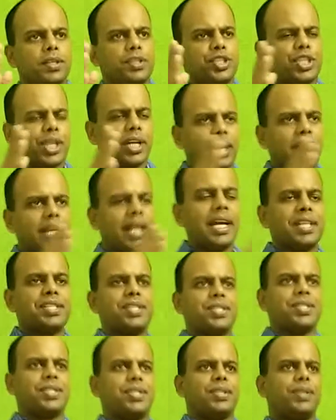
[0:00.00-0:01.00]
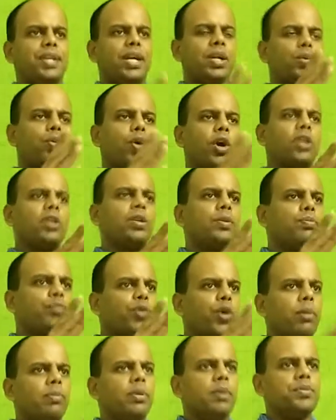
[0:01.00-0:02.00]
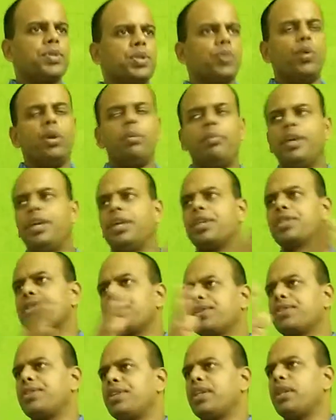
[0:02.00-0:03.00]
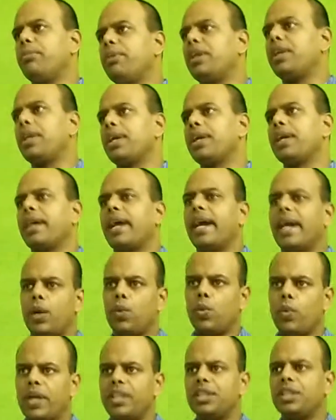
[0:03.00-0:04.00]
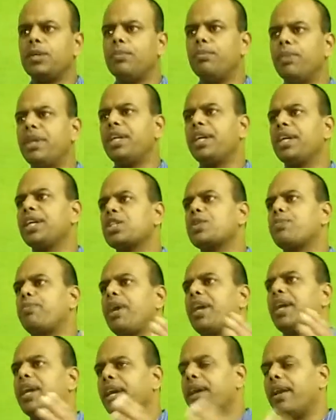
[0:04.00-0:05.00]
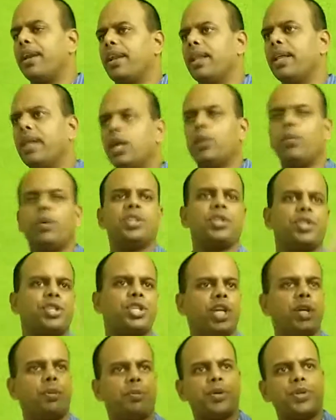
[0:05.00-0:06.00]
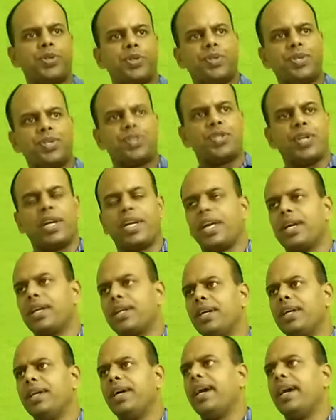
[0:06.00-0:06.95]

channelizes that what problems will be discussed in the meeting, and when the meeting is being held, when the chairperson is sitting,